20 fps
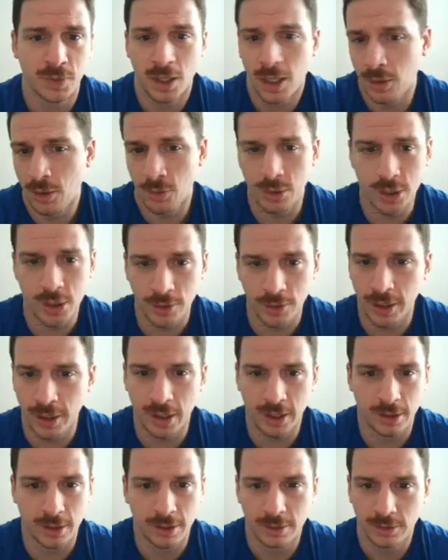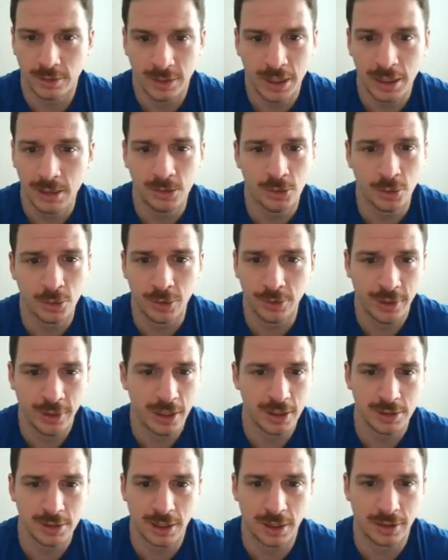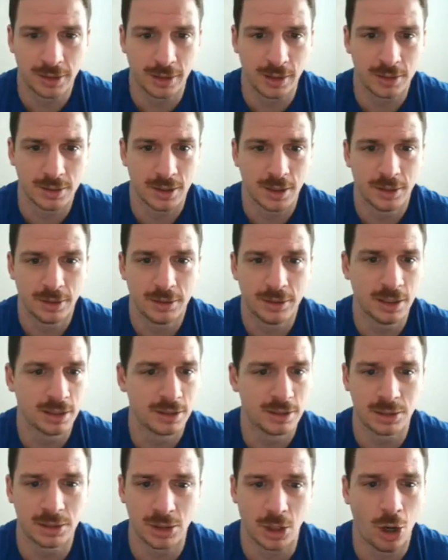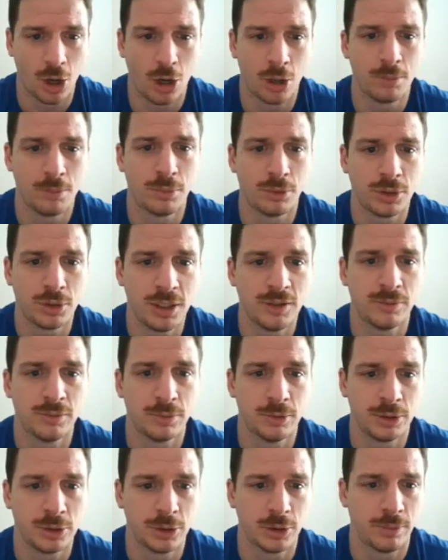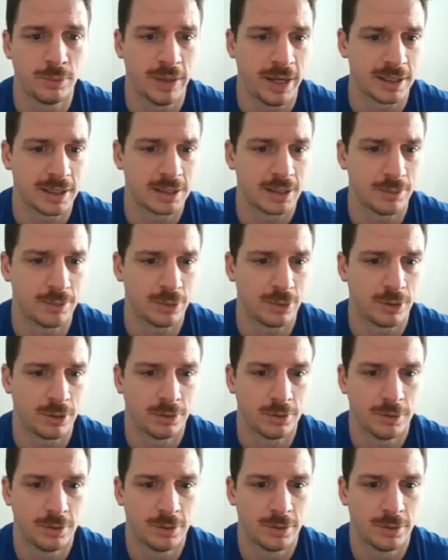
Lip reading: And when you're in, keep doing things like this. This is unbelievably good basketball.